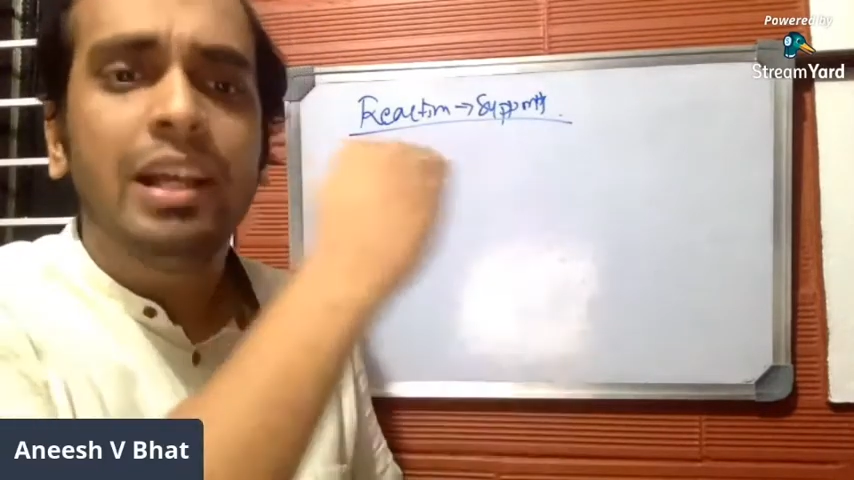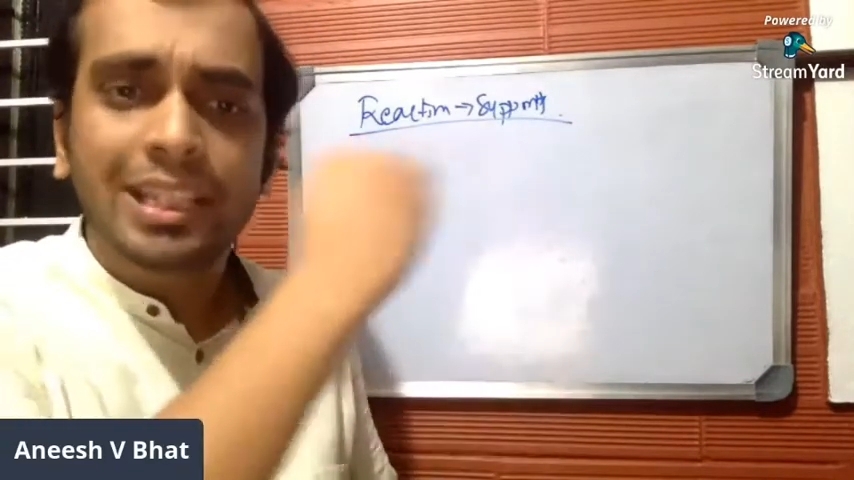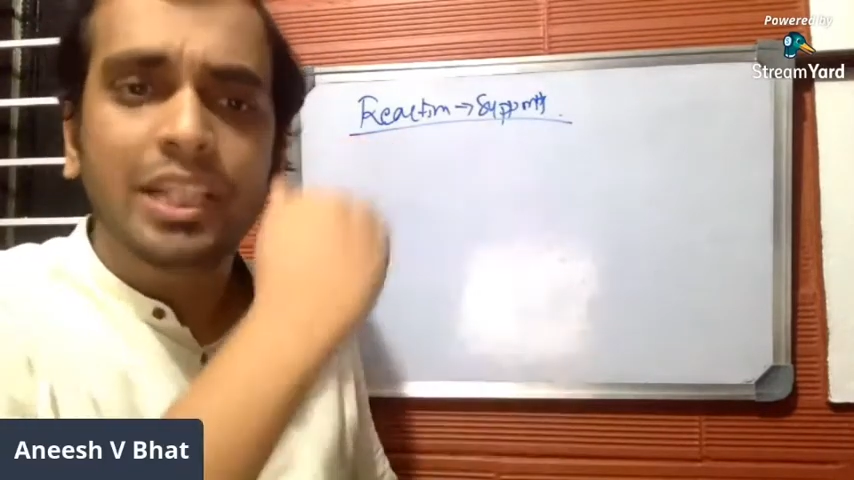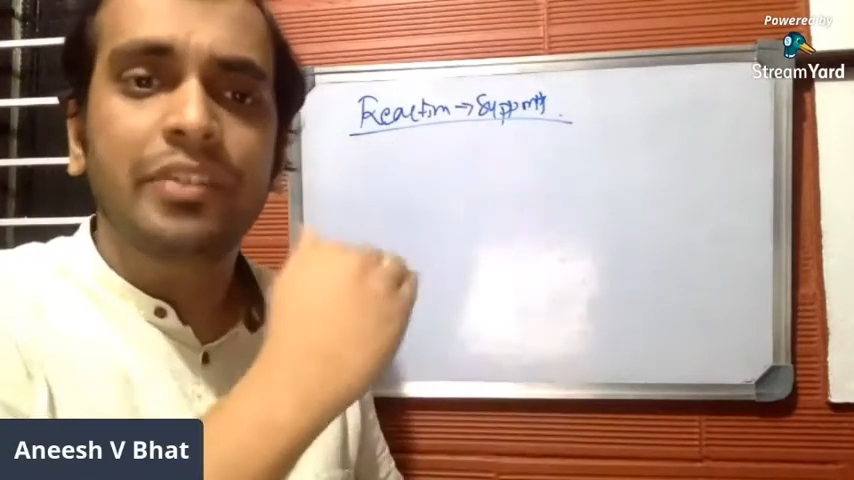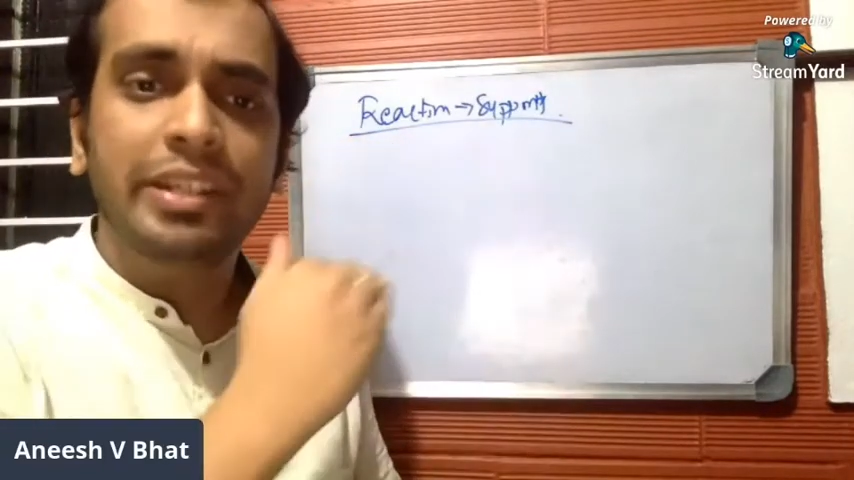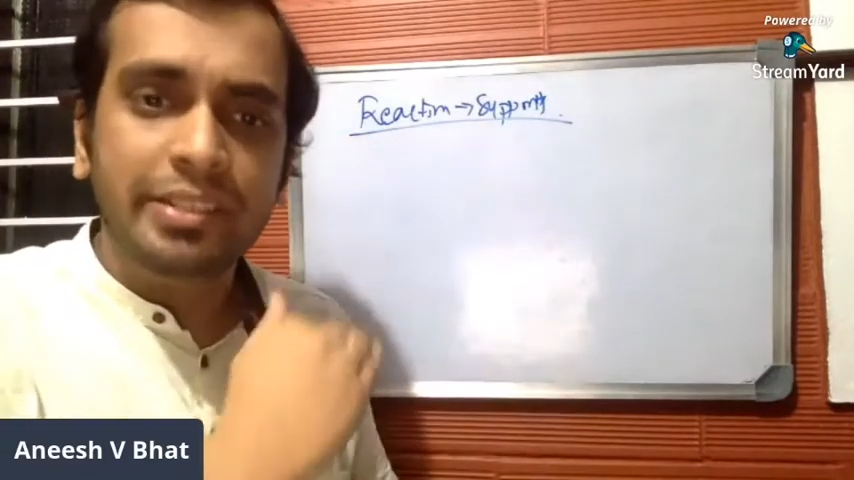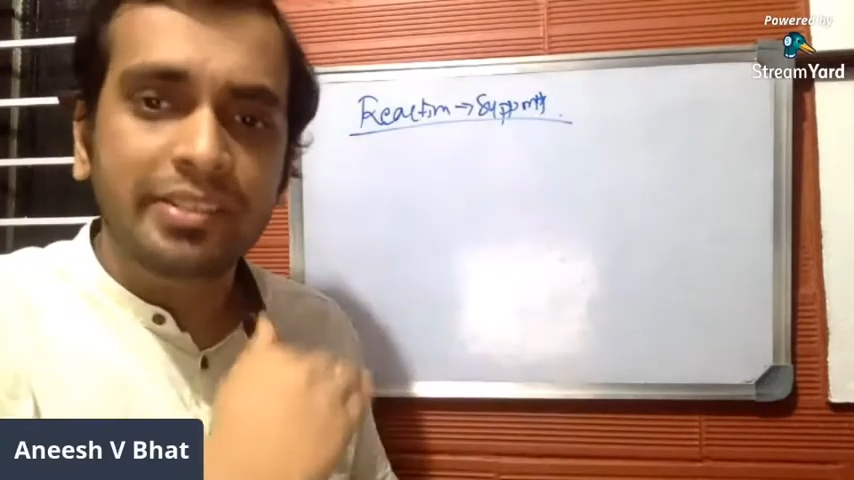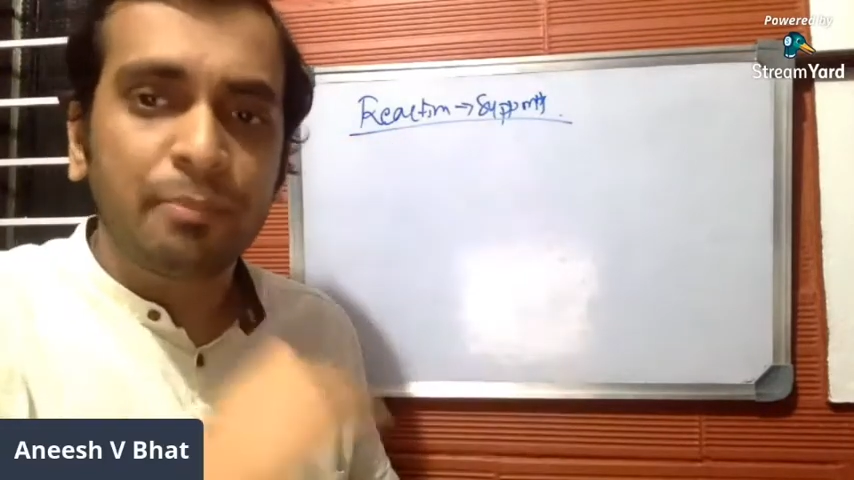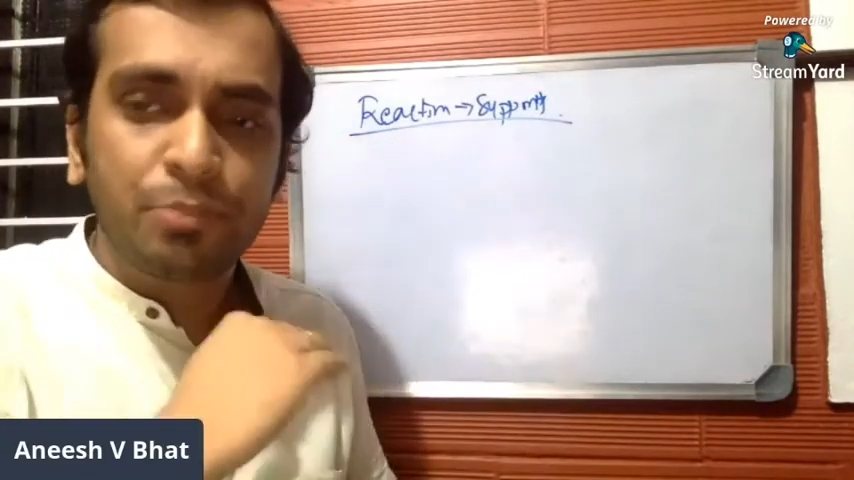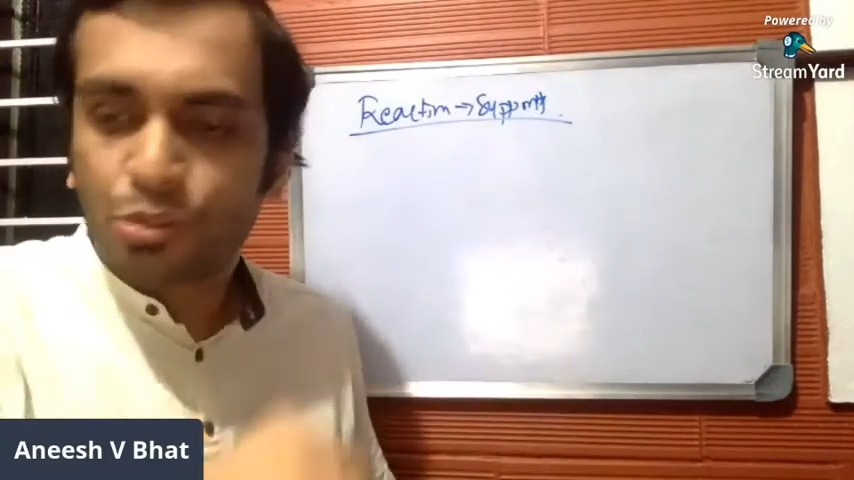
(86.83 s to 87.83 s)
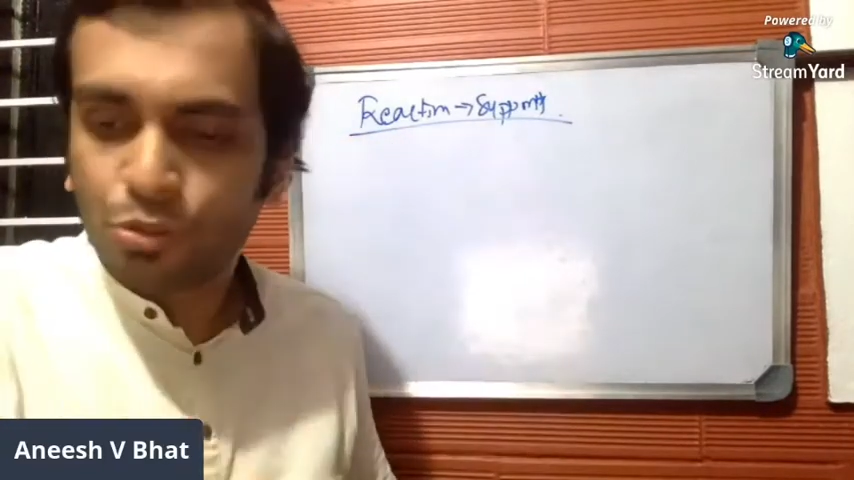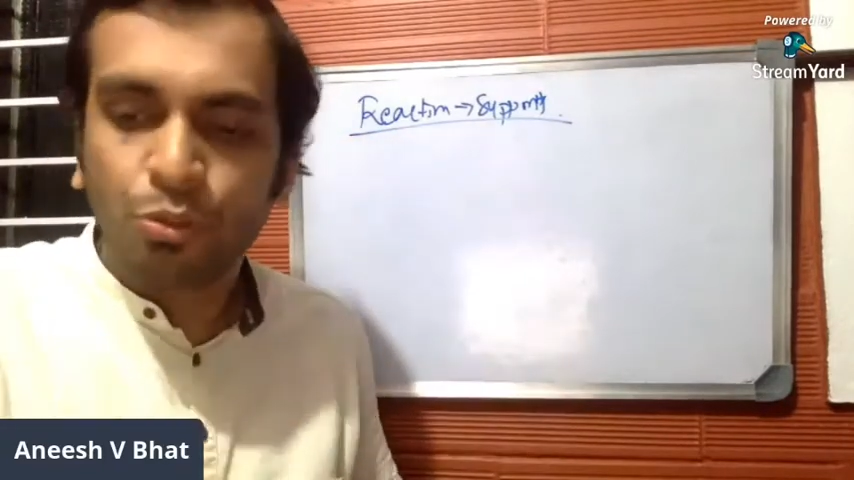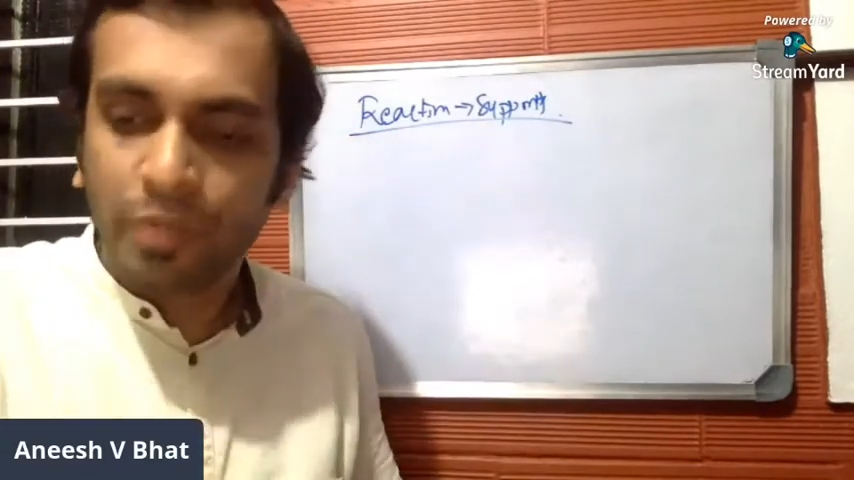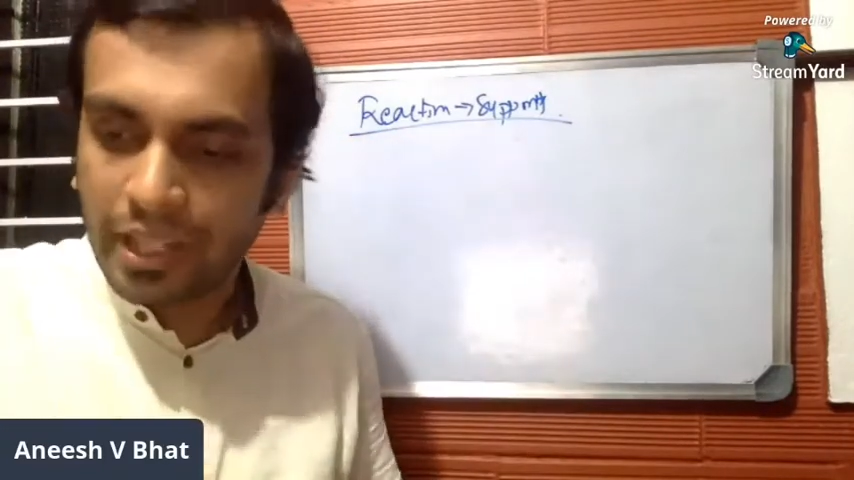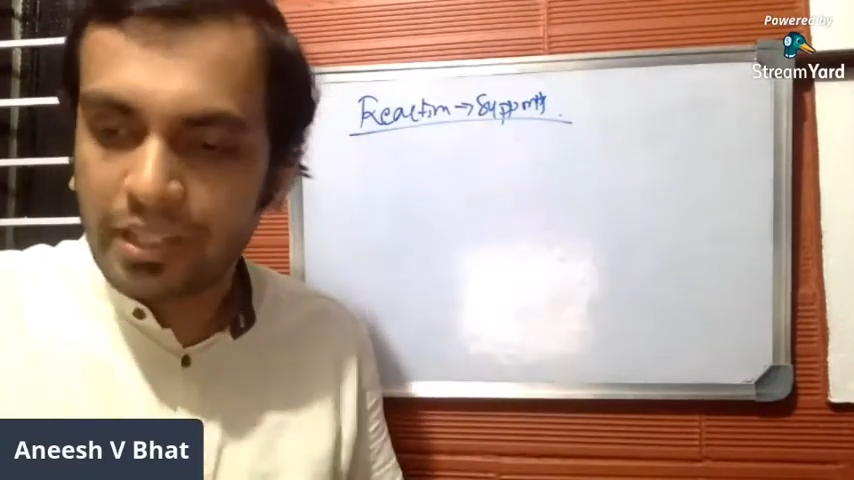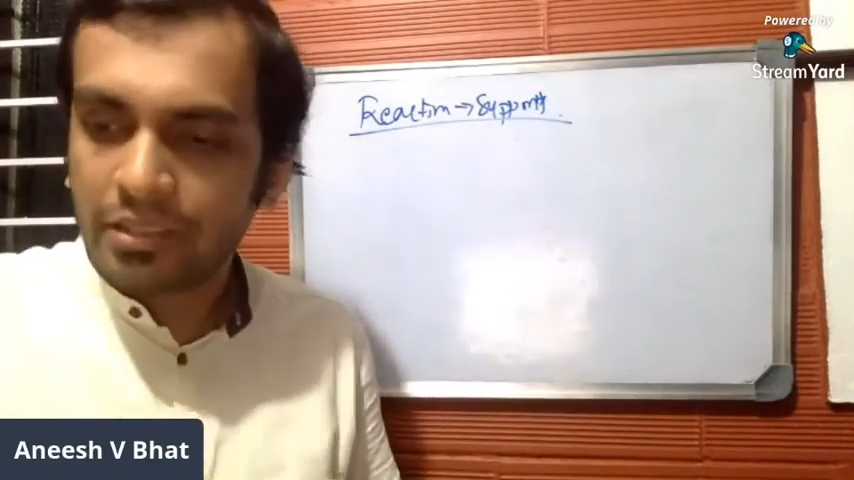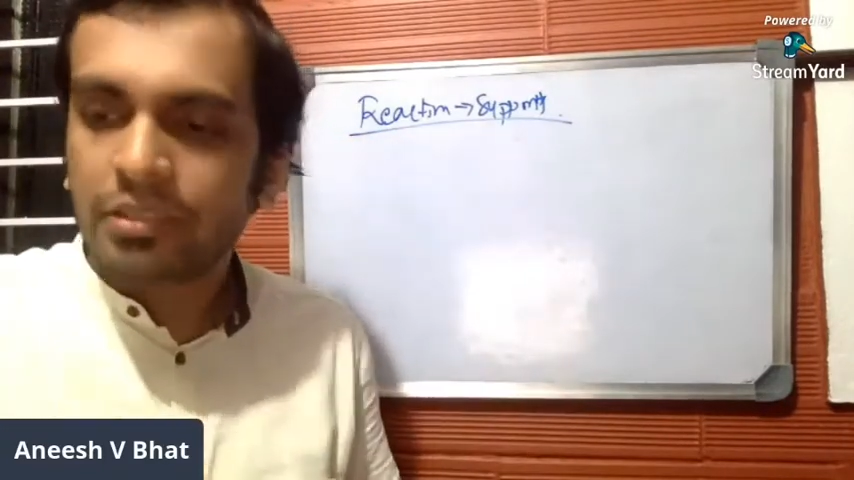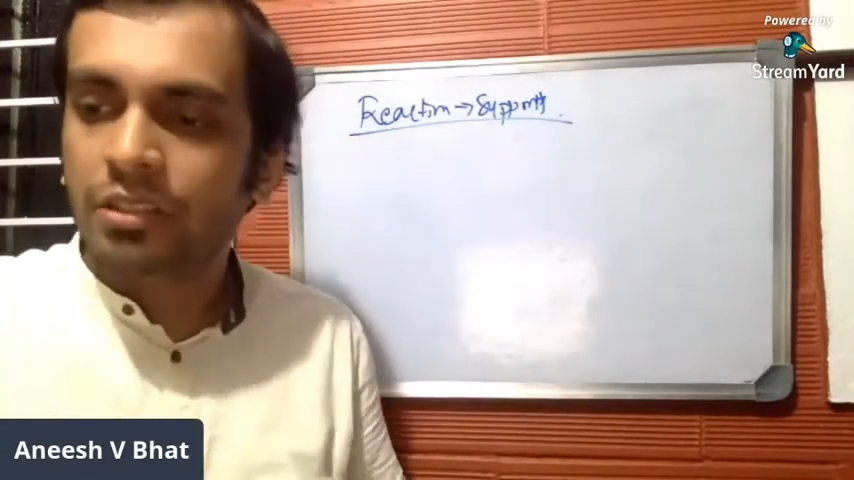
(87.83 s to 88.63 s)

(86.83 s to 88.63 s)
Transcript: several steps to do that.